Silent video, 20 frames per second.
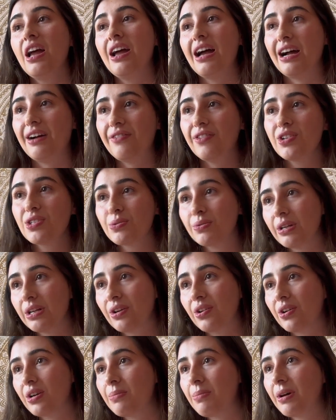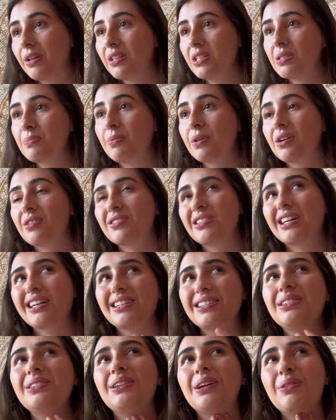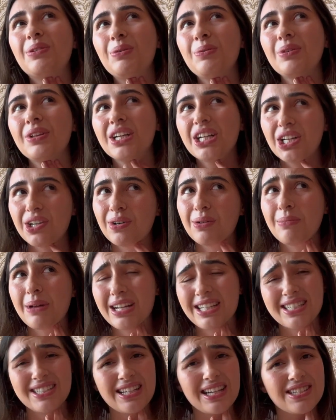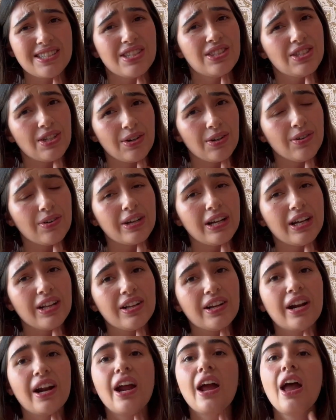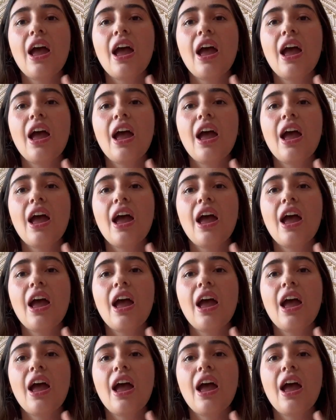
At first when I heard about this book, I was like, am I really gonna romanticize a serial killer?